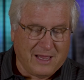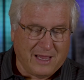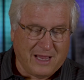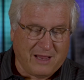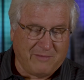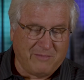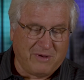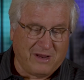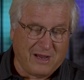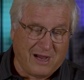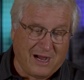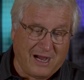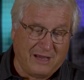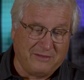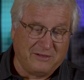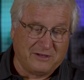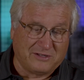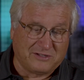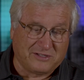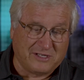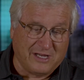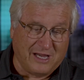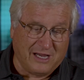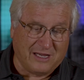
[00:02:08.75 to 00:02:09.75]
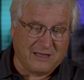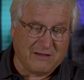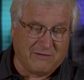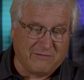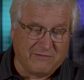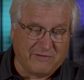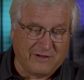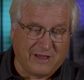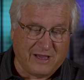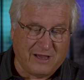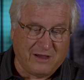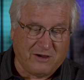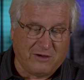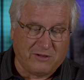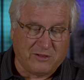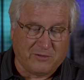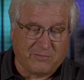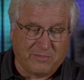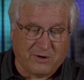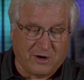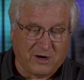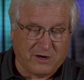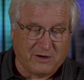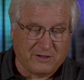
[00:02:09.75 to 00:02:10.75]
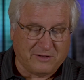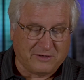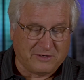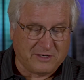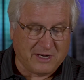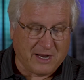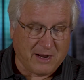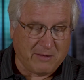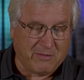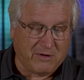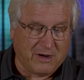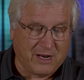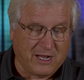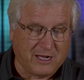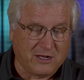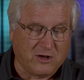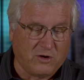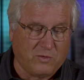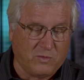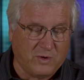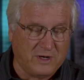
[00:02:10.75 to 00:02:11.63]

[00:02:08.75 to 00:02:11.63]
"And behind the second veil, the part of the tabernacle,